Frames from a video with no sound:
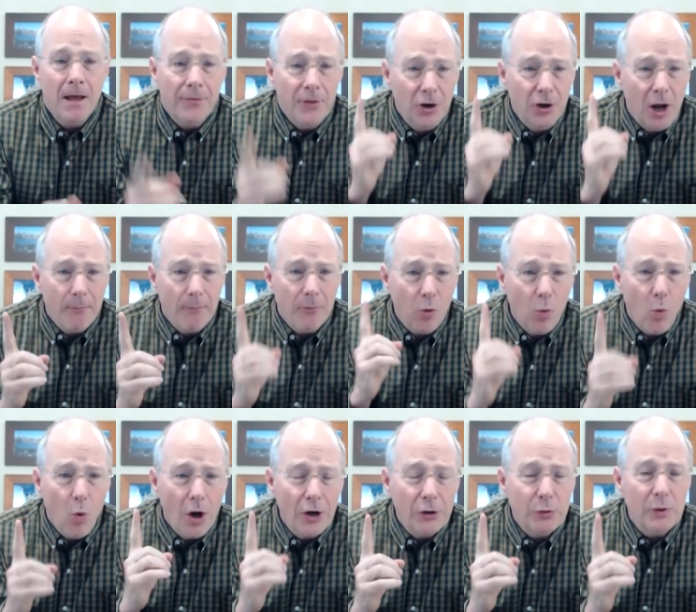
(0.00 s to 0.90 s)
The number
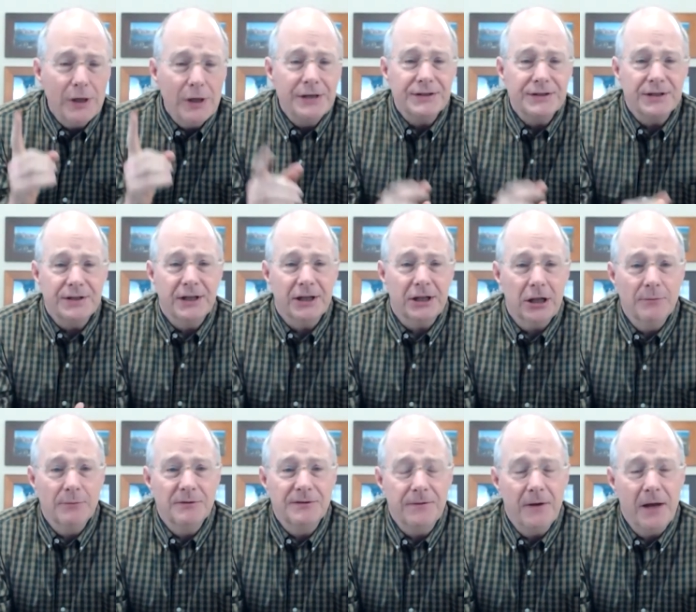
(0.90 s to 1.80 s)
one reason that
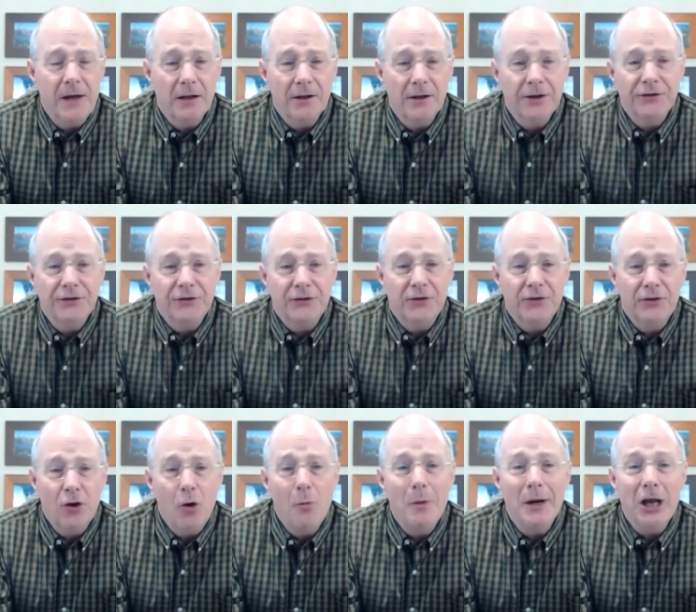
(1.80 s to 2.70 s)
clubs fail is
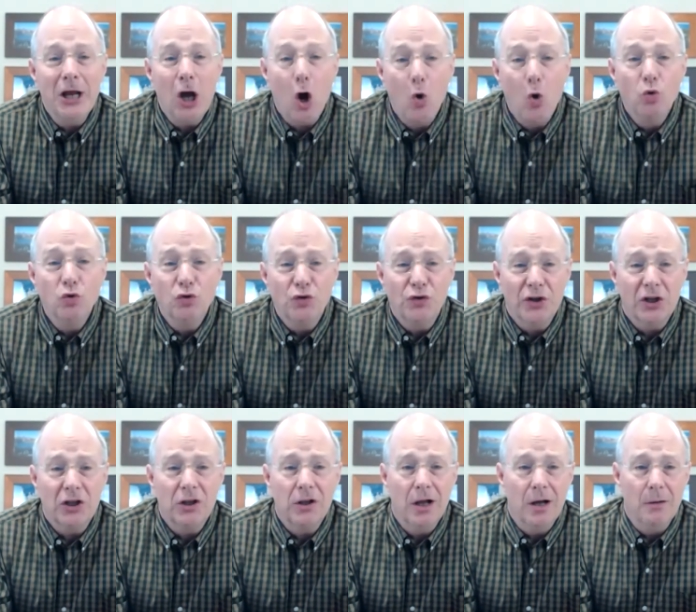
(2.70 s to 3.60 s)
nobody owns the
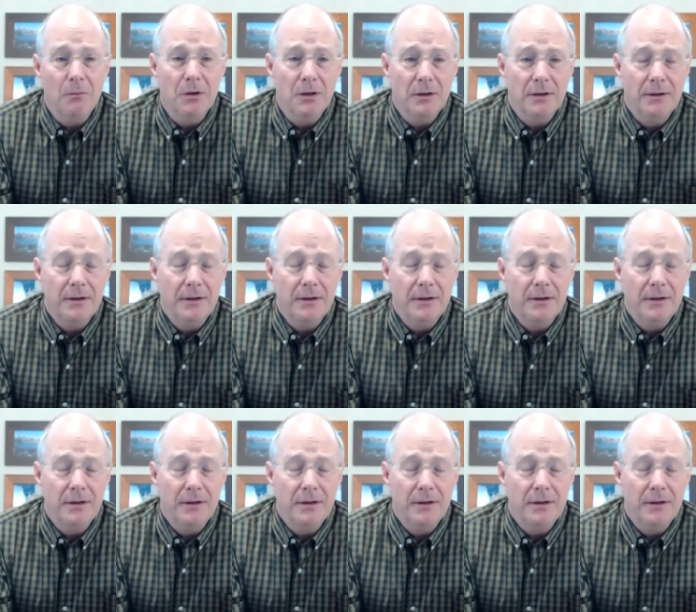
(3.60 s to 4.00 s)
club.